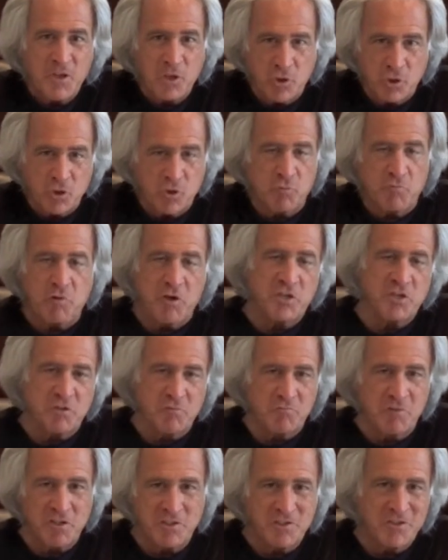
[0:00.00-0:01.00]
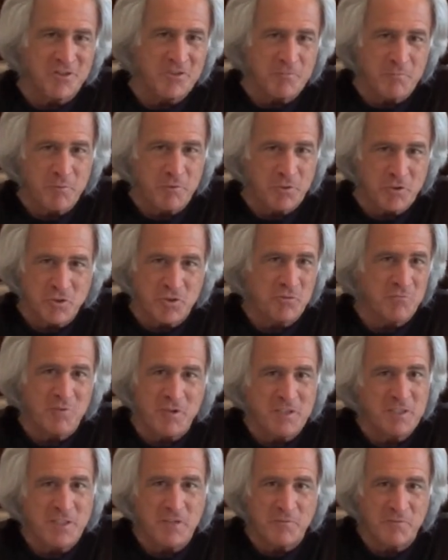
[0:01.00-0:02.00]
You should raise the rent on the person you're
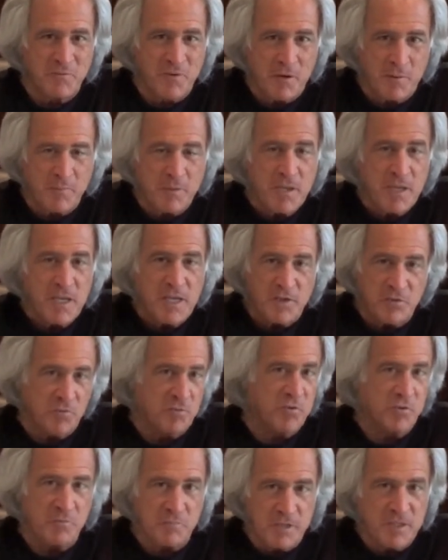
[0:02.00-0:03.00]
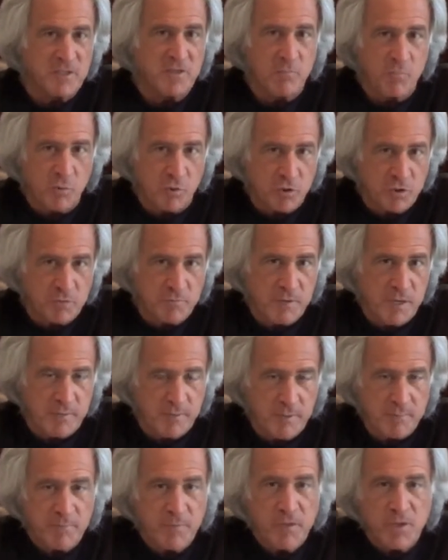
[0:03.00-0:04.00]
renting from in order to make the mortgage
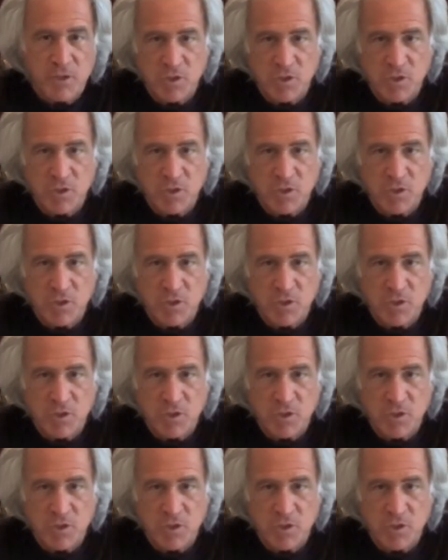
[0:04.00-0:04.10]
payment.